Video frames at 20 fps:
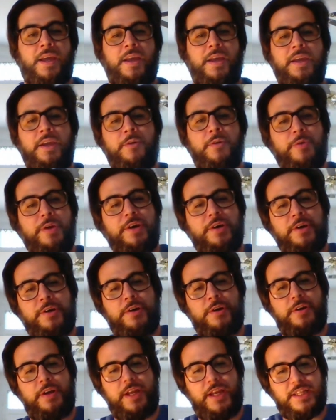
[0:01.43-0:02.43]
Here we
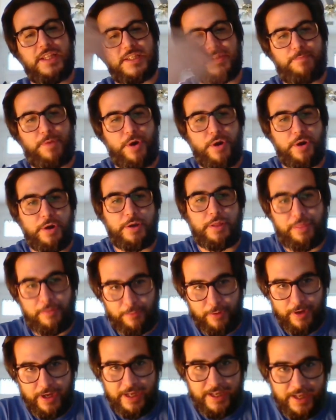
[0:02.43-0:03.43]
are. It's part
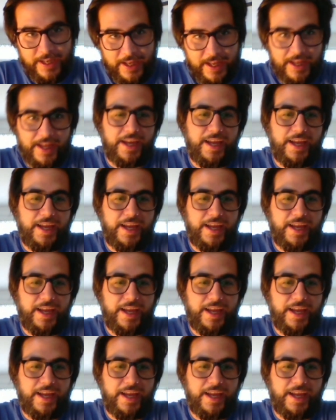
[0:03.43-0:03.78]
three.